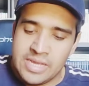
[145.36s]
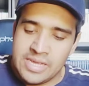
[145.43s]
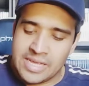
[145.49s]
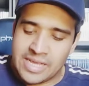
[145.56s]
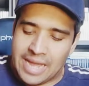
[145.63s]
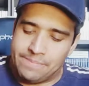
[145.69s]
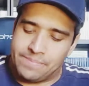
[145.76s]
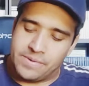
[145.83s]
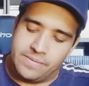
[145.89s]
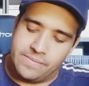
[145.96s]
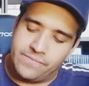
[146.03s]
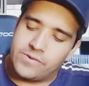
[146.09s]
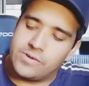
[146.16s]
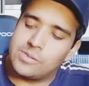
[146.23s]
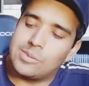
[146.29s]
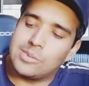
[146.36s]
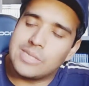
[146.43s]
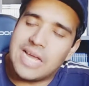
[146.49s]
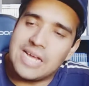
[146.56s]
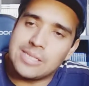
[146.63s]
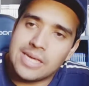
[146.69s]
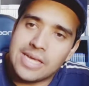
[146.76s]
Capcom versus
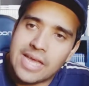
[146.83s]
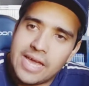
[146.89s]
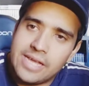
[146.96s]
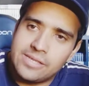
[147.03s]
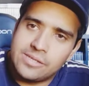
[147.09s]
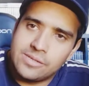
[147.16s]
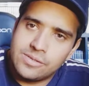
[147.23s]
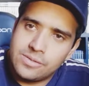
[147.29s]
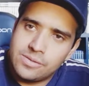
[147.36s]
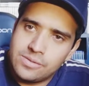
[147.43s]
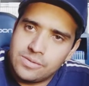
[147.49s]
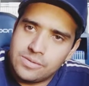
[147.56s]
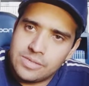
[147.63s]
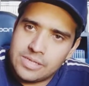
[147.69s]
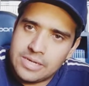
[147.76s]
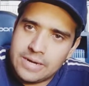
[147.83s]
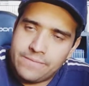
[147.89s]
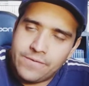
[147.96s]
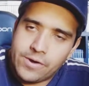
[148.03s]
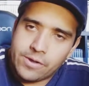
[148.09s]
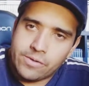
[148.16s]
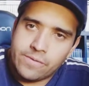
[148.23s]
SNK 2, a
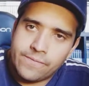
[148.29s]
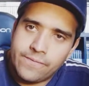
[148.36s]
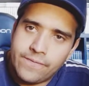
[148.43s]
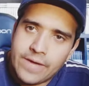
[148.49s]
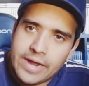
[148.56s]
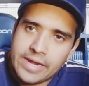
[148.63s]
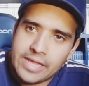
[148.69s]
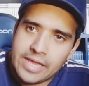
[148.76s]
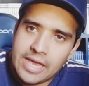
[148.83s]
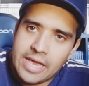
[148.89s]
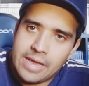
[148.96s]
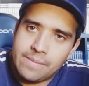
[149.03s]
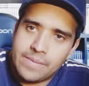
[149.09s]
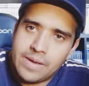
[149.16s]
very good fighting game.